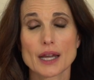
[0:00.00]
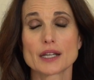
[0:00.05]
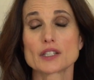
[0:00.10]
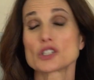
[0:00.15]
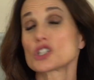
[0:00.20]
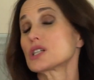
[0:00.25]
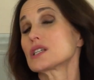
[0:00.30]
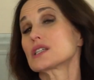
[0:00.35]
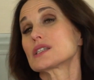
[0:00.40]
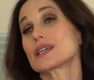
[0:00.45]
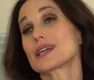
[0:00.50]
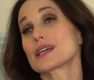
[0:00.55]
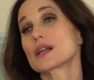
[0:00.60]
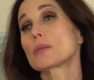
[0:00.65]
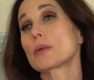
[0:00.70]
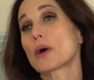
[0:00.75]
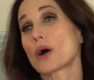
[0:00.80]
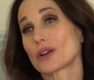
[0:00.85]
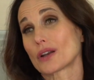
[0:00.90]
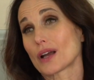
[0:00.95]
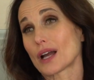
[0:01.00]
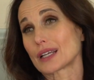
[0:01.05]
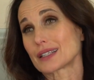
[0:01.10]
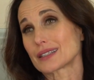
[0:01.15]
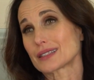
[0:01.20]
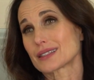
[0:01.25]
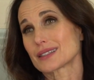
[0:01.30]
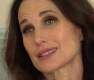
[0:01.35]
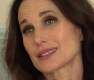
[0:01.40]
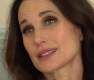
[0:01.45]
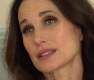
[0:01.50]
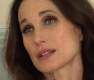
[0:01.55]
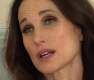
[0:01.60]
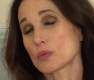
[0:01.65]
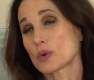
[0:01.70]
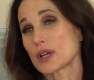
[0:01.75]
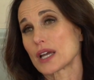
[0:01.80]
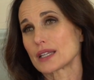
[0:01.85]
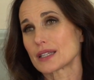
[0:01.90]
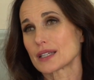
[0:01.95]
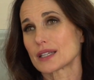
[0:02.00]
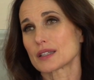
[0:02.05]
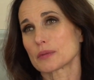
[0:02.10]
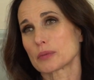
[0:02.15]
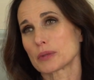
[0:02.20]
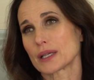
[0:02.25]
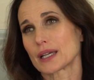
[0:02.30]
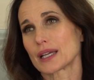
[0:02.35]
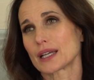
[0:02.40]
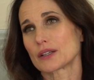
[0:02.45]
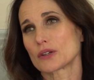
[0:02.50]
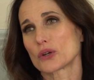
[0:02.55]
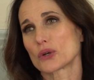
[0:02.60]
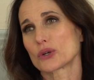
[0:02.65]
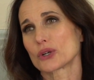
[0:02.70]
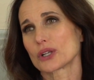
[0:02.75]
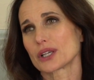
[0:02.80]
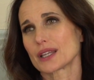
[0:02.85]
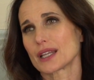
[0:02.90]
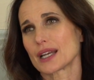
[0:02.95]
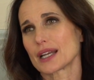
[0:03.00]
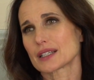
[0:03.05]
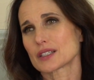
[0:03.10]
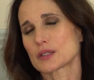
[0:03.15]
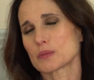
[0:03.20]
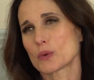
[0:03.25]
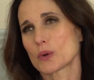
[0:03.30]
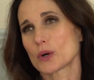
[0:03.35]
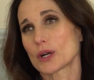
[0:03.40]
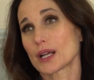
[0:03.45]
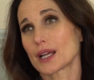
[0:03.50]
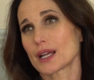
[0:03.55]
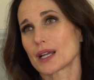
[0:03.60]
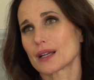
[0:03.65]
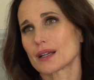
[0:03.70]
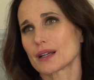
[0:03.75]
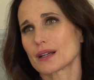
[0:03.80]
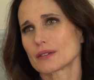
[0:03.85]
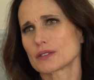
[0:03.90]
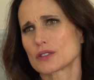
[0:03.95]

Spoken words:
She stayed up all night. We had to get the plane early the next morning,